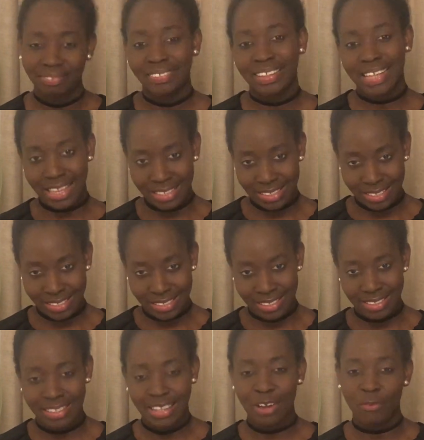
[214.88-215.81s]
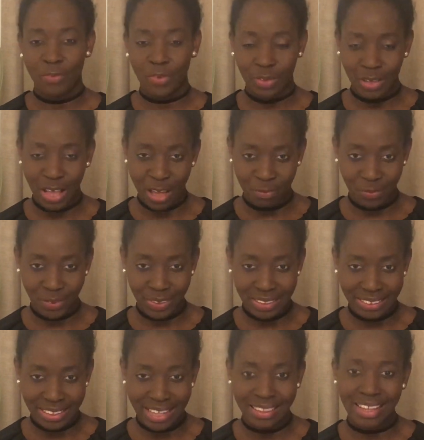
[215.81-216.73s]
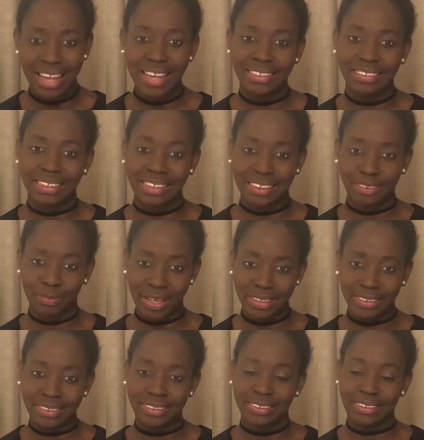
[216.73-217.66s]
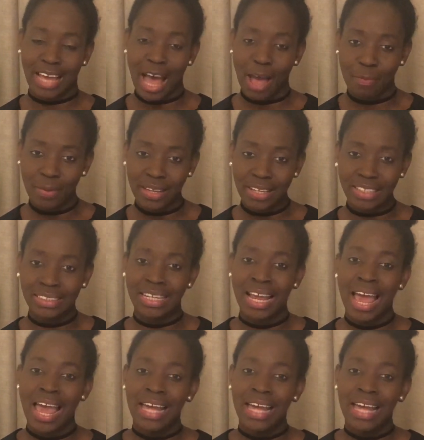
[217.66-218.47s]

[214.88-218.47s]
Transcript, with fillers: Yes, that will happen and that is expected to happen